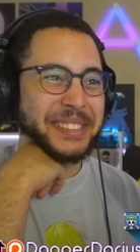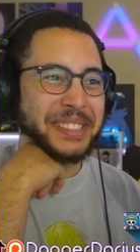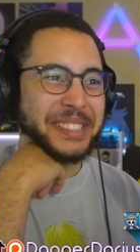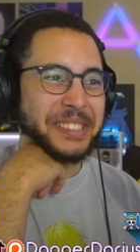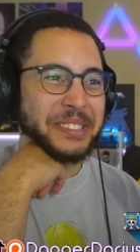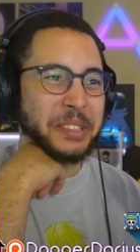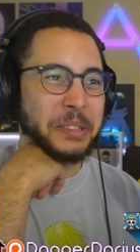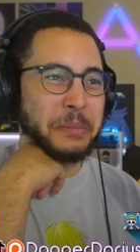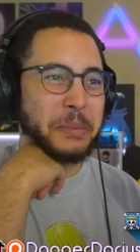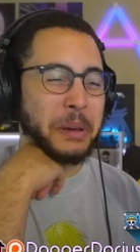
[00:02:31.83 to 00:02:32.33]

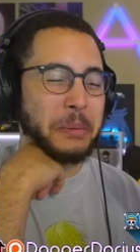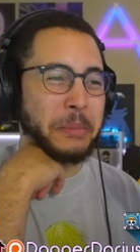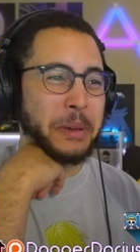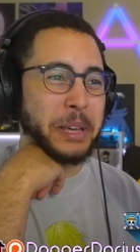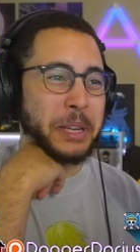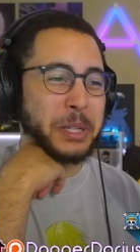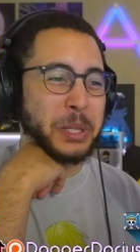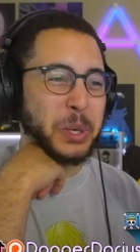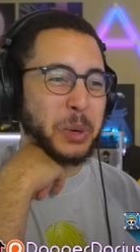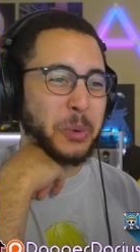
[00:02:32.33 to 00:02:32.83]
with my
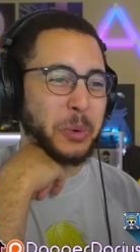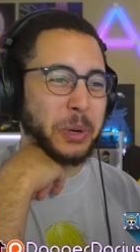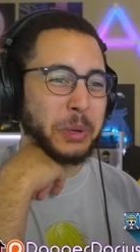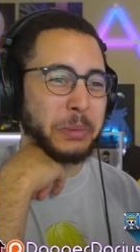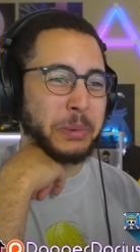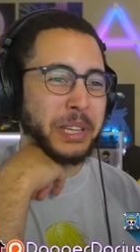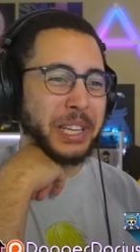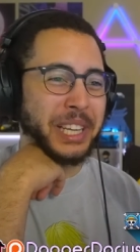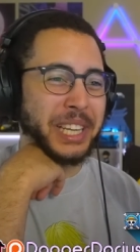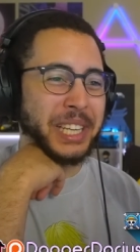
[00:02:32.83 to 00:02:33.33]
man Dorry
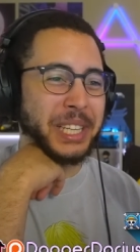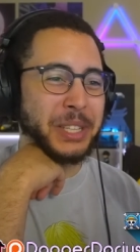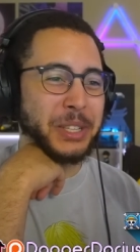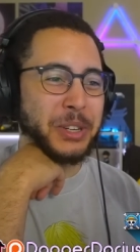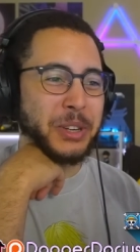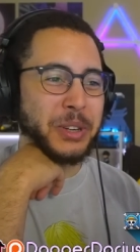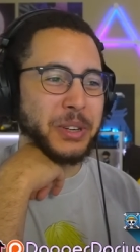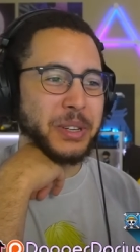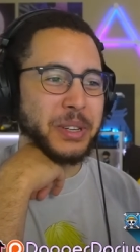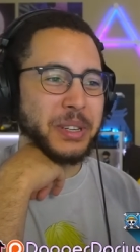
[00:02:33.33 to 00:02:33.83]
being
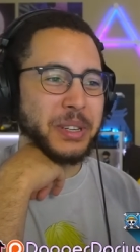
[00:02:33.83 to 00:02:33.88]
injured.